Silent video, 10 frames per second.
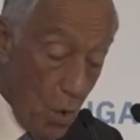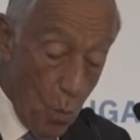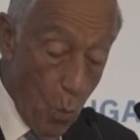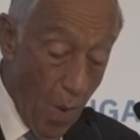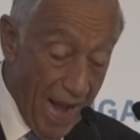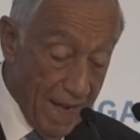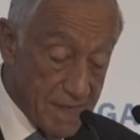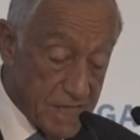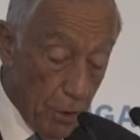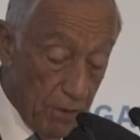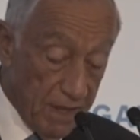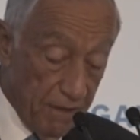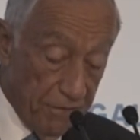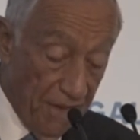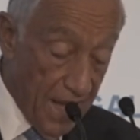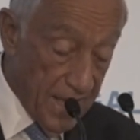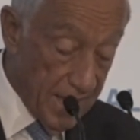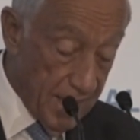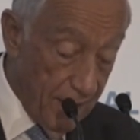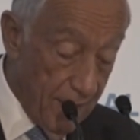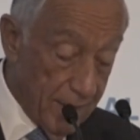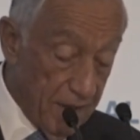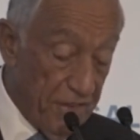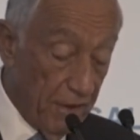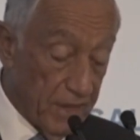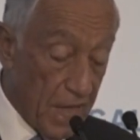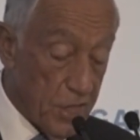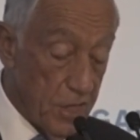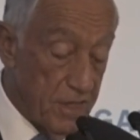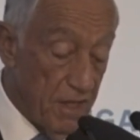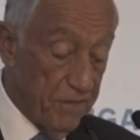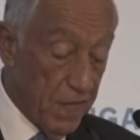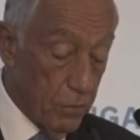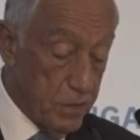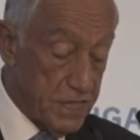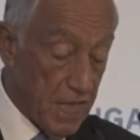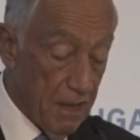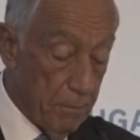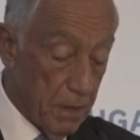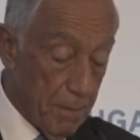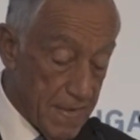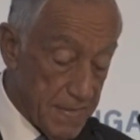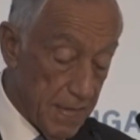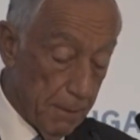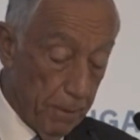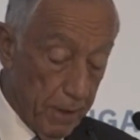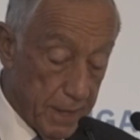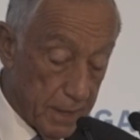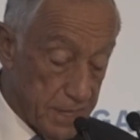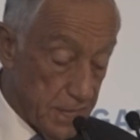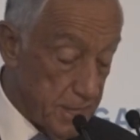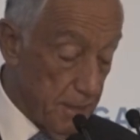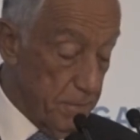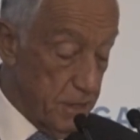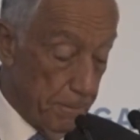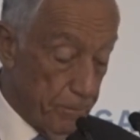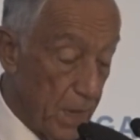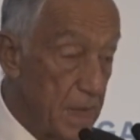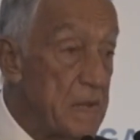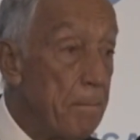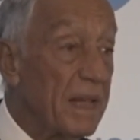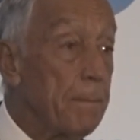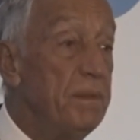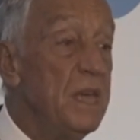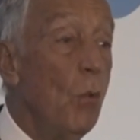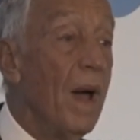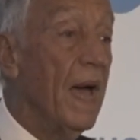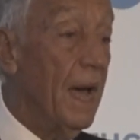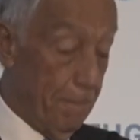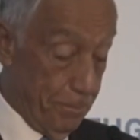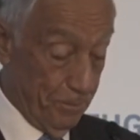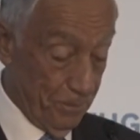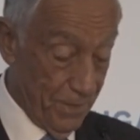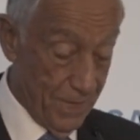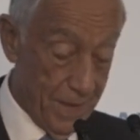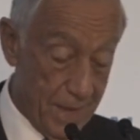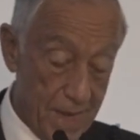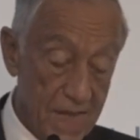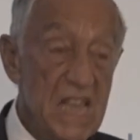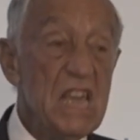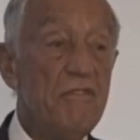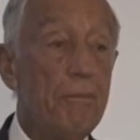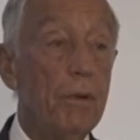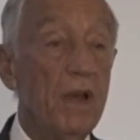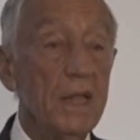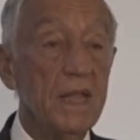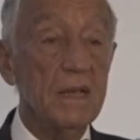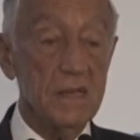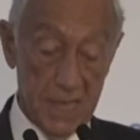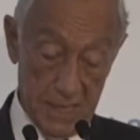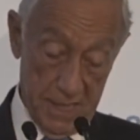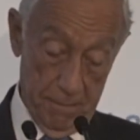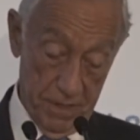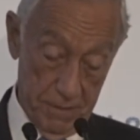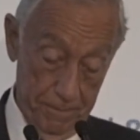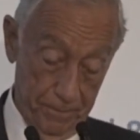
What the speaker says: while solidifying the foundations of those same domestic political systems. But beware, if political systems,